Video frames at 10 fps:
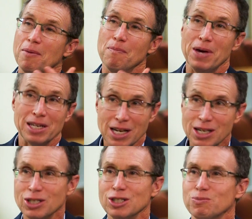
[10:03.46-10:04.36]

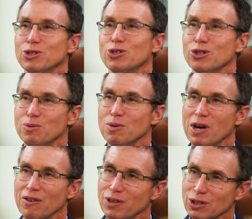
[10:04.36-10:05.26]
Meditation has been shown to be
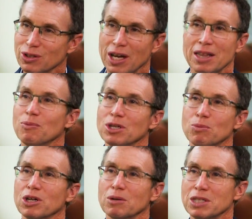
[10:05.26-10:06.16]
beneficial. And then when you
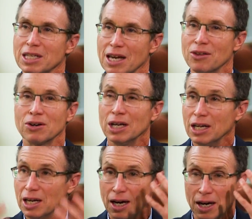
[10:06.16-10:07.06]
bring them together,
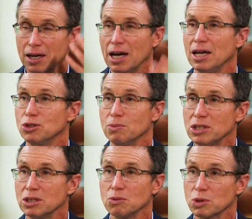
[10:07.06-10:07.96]
uh, as you
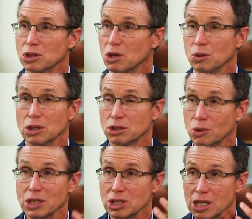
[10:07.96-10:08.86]
mentioned, we're showing,
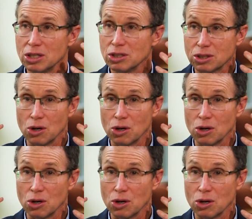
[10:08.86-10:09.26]
showing changes